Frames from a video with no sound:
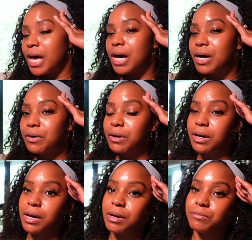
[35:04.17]

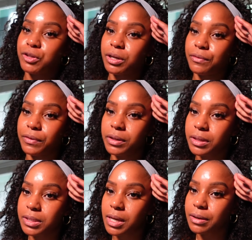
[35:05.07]
I'm trying to figure
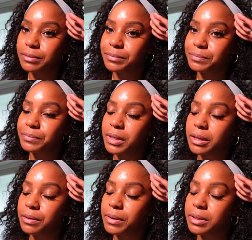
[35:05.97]
this out.
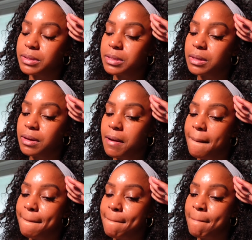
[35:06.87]
Anyways.
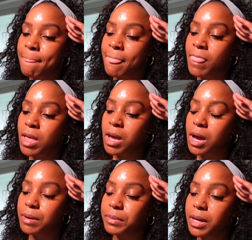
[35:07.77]

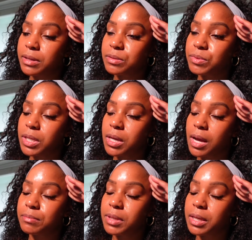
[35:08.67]
I'm gonna have some tea.
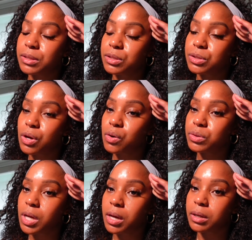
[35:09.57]
I'm like so
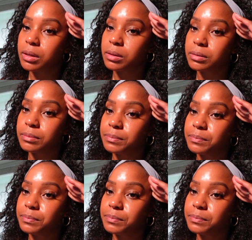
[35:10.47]
tired.